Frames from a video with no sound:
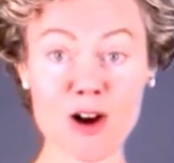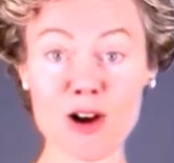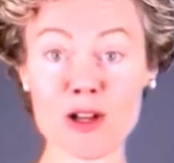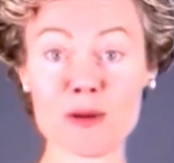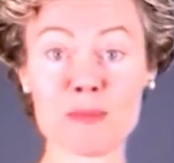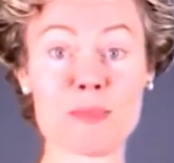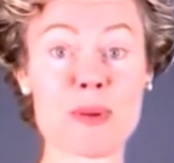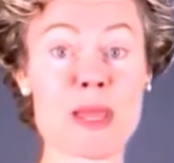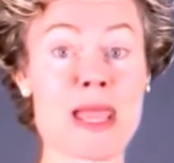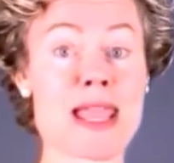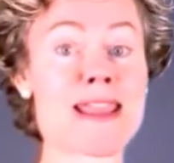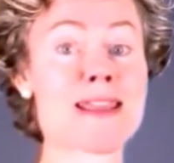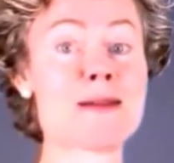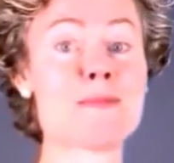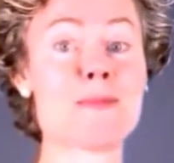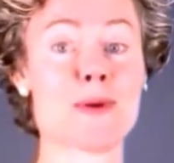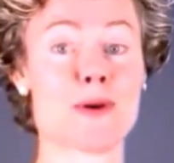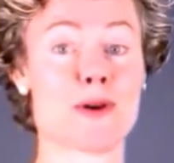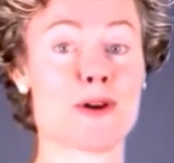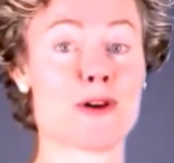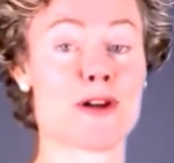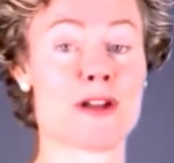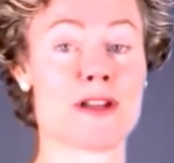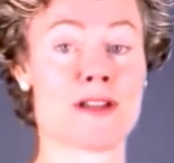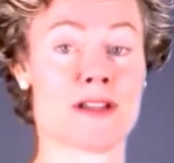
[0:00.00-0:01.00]
On
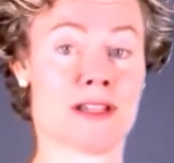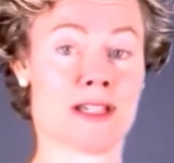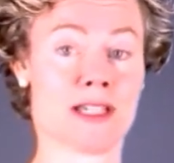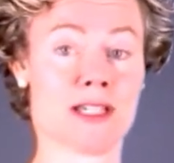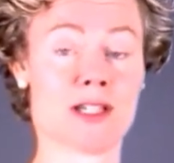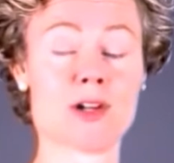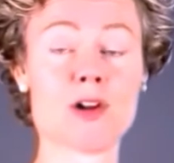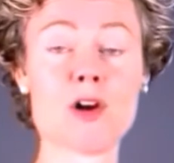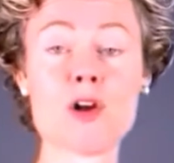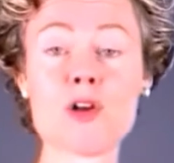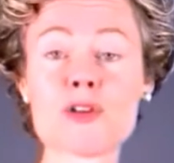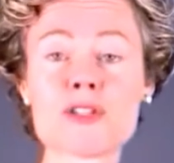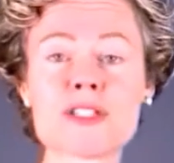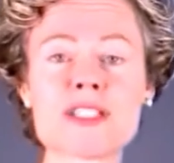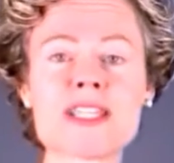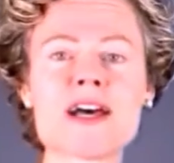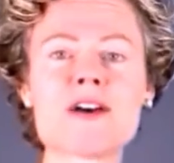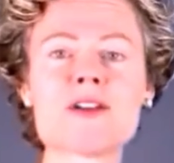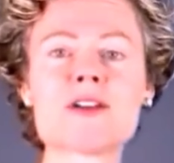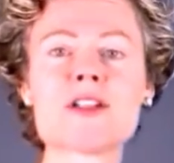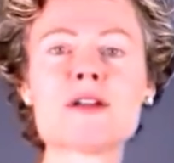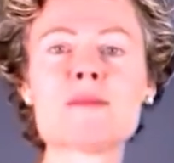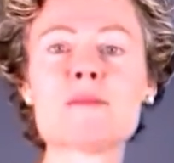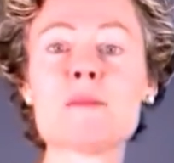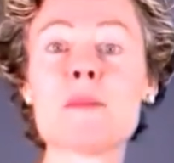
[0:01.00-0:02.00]
paper, it all
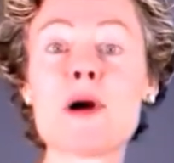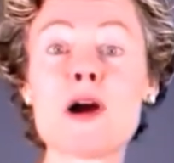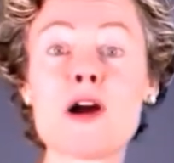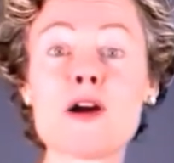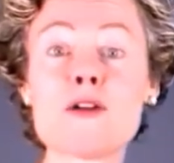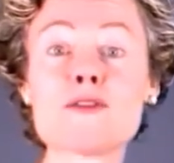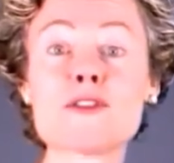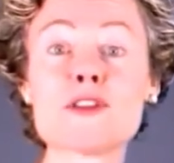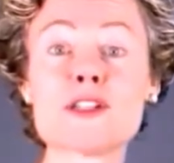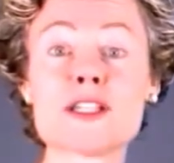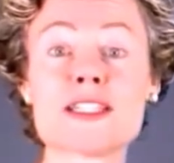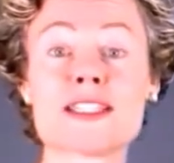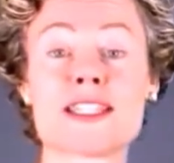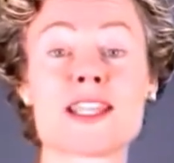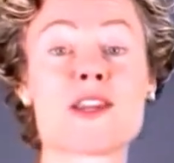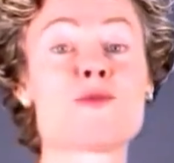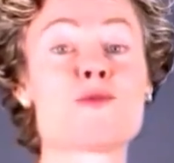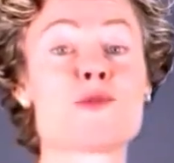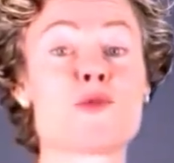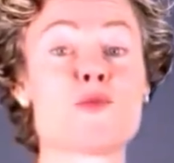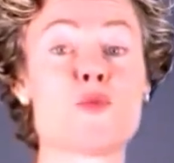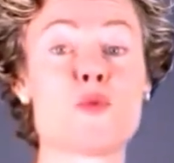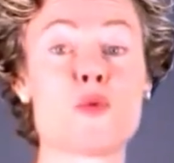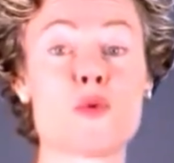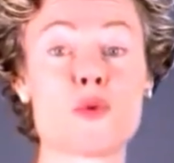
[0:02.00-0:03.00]
sounded marvelous
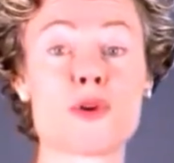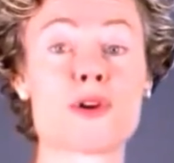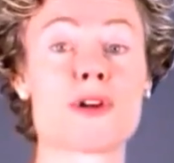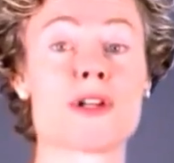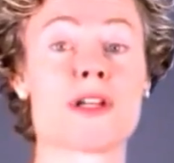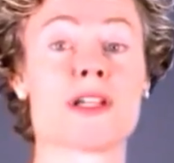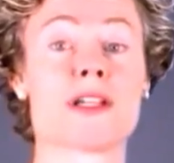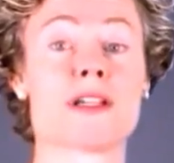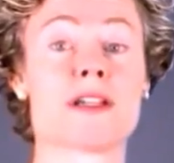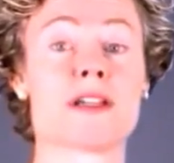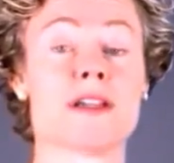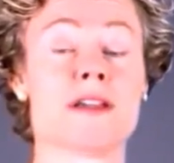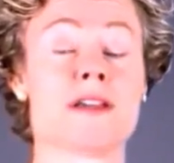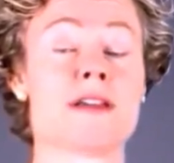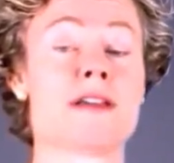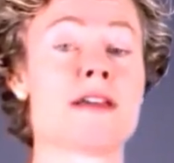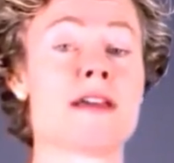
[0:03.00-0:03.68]
and rewarding.